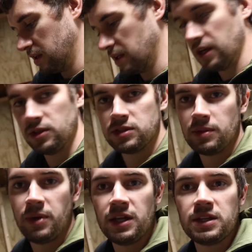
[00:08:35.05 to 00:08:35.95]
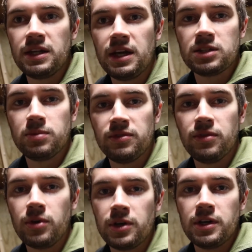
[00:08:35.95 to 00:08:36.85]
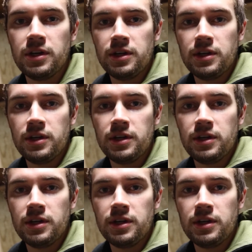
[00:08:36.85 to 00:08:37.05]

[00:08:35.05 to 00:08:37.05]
that I used to paint the dash before,